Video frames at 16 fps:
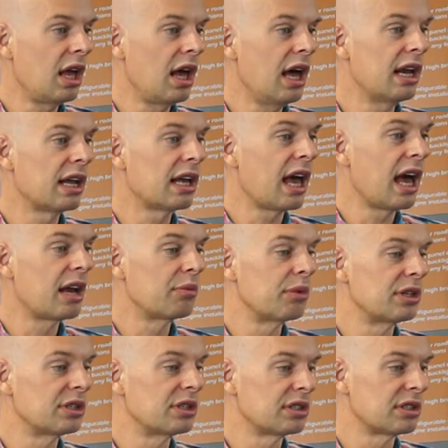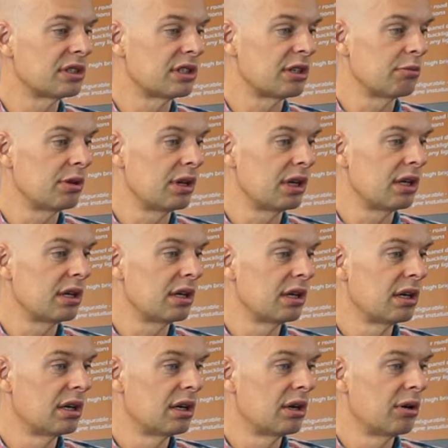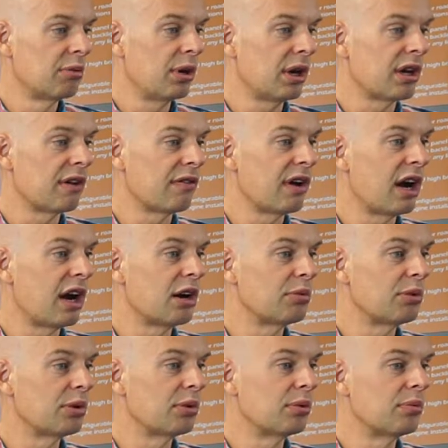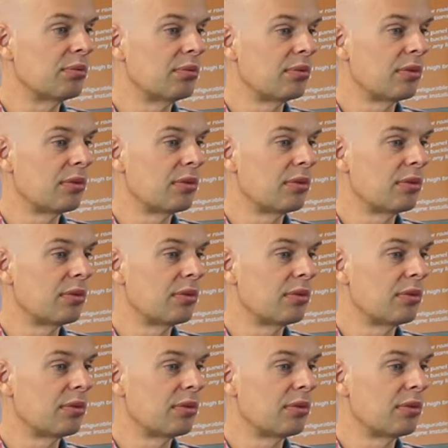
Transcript: And again, we just simply pick a variable,